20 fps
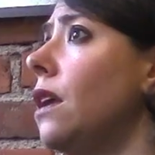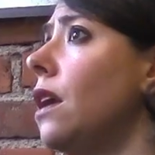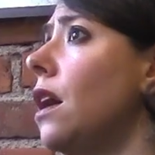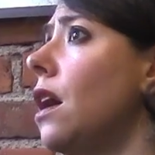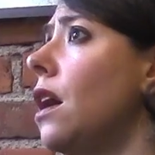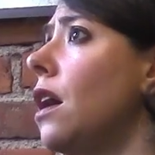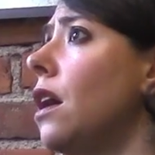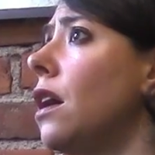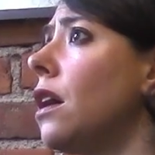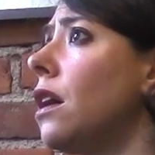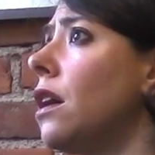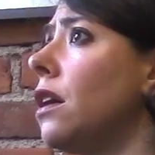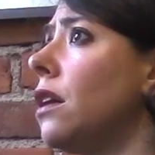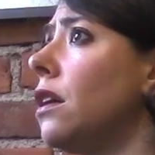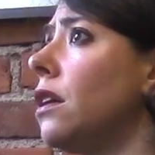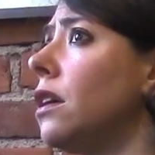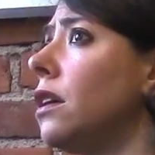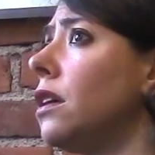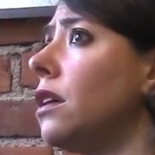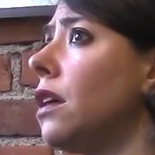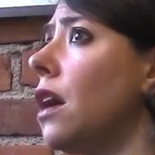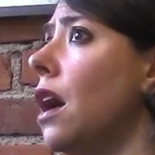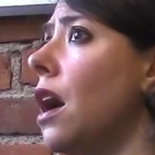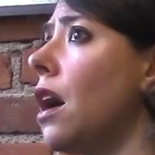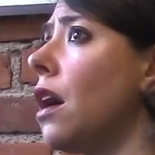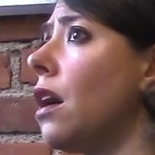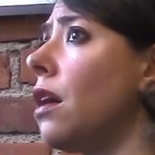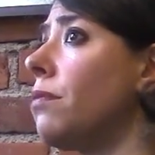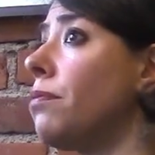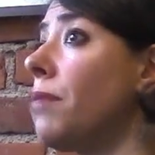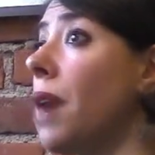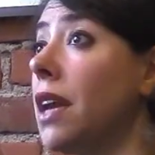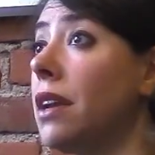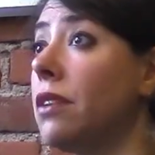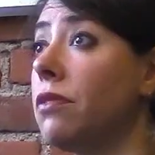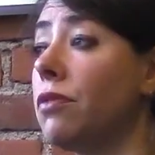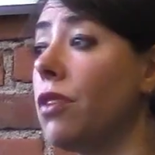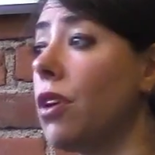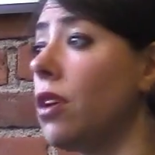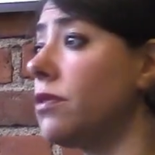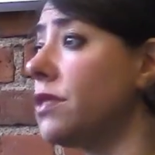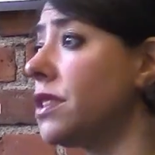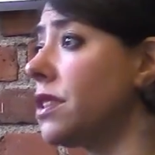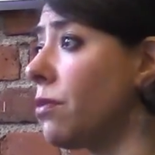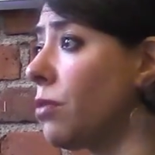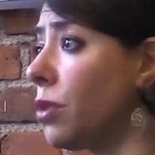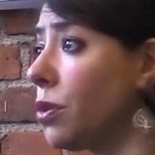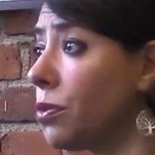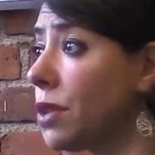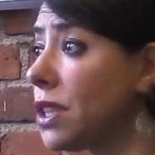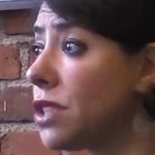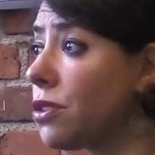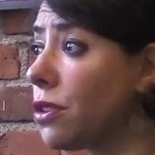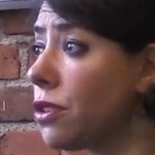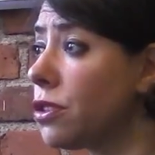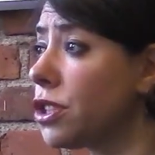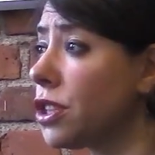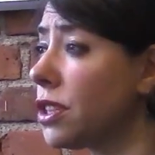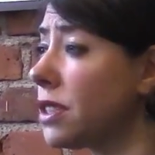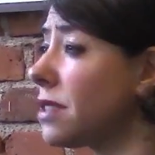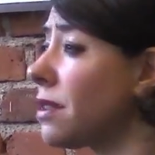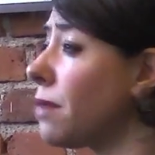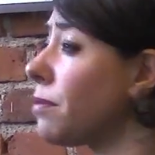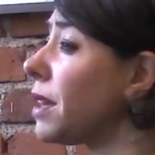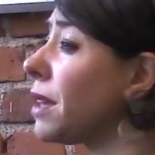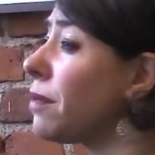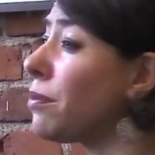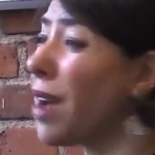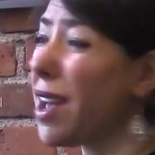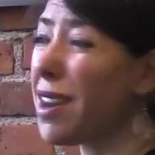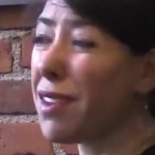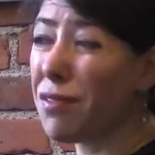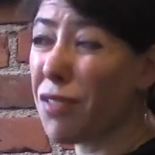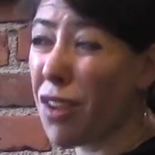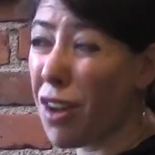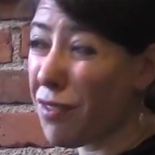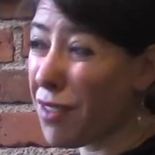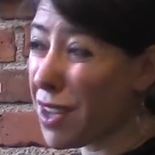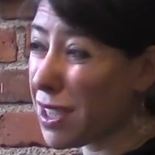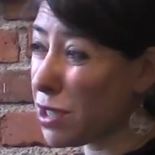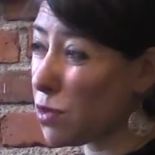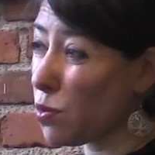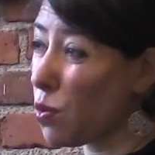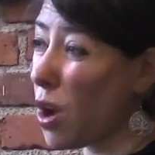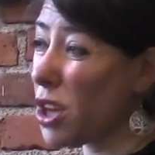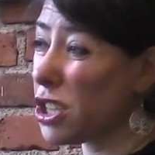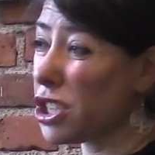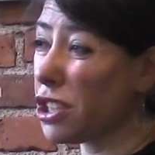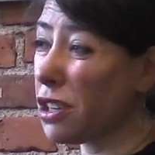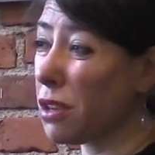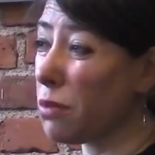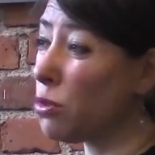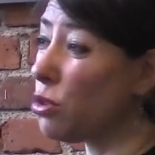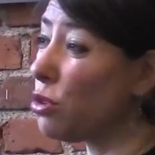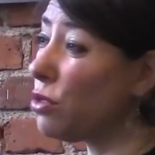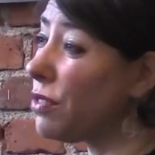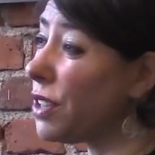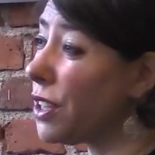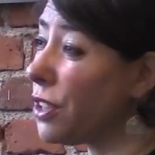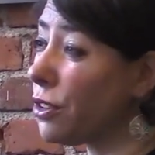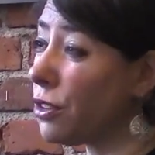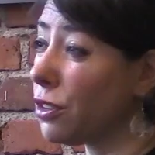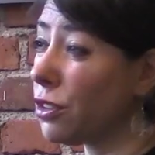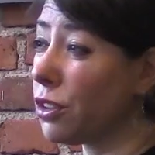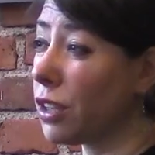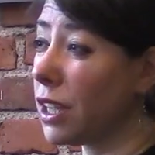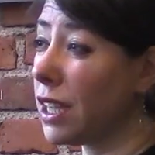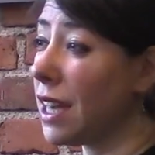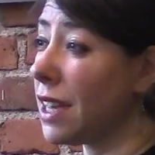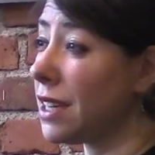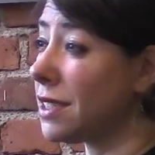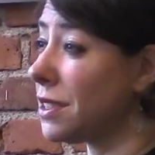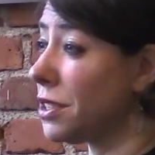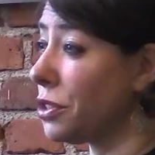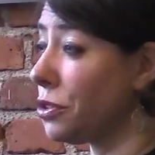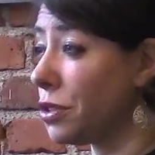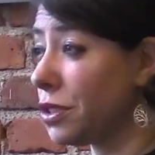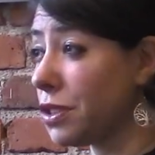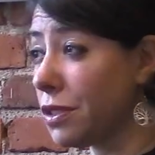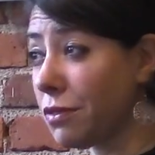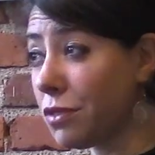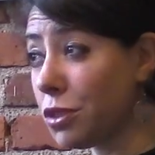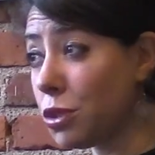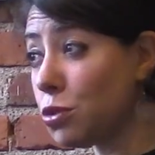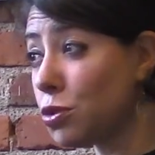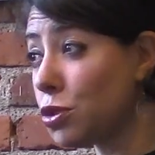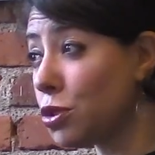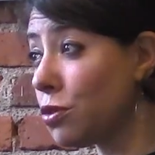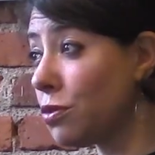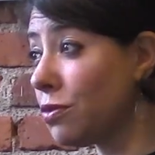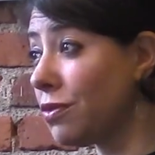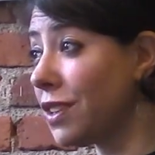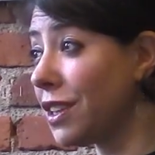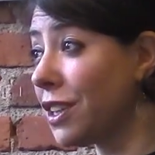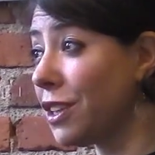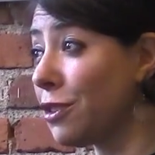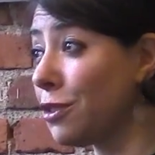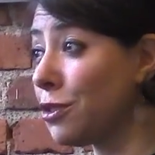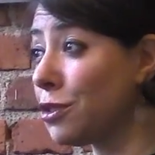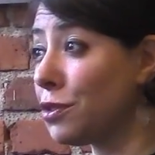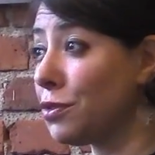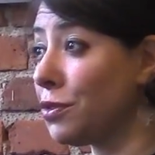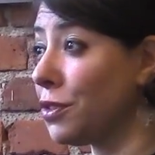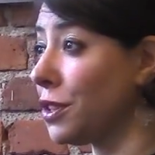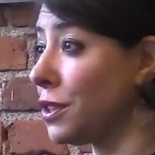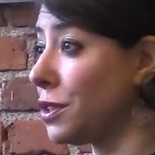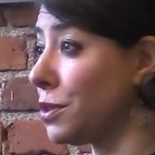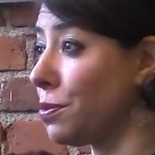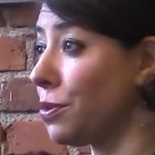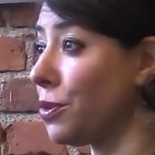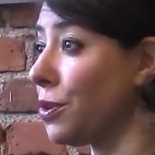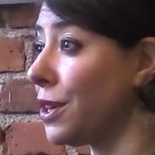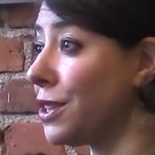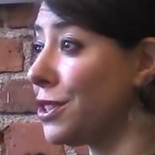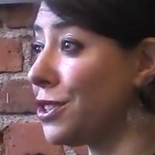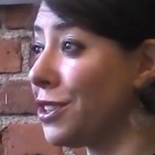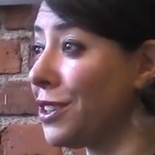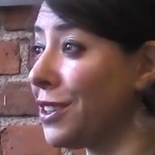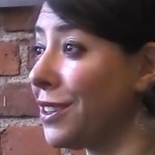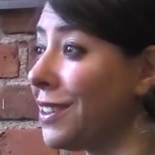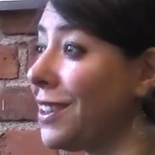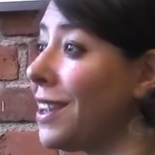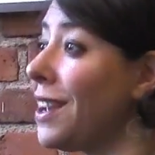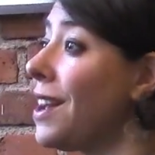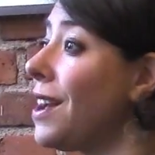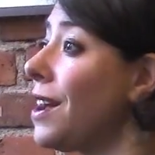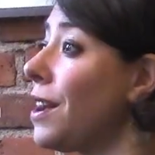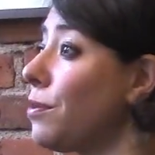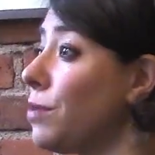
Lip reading: Might involve someone researching something, might involve us watching a movie or looking at a series of YouTube videos for inspiration. I